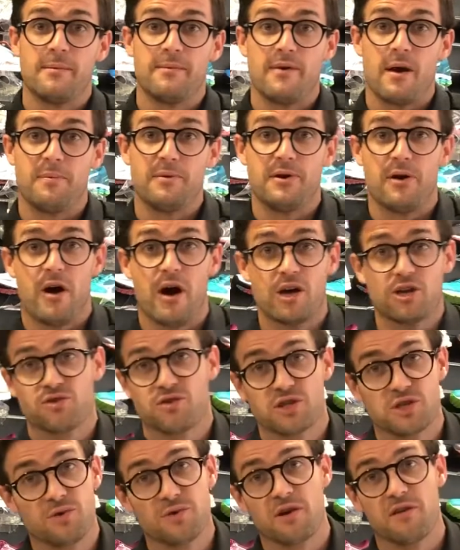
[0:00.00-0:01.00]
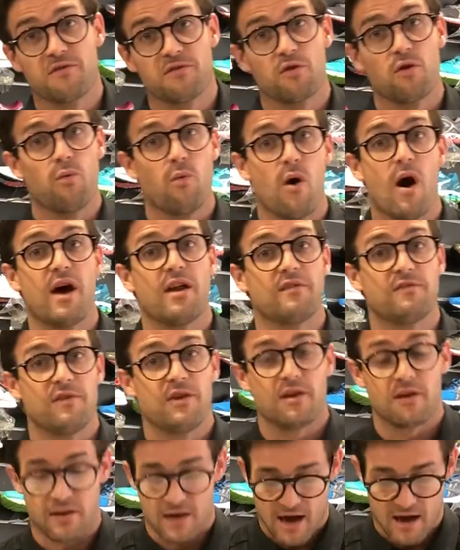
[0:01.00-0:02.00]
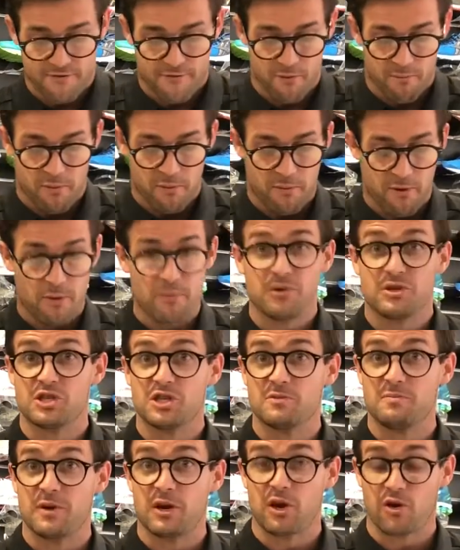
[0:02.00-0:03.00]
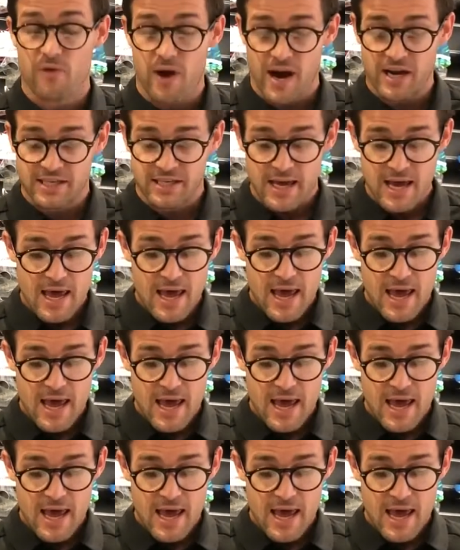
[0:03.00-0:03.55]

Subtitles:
of our podiatrists looking for a wider fitting football boot, which has been great.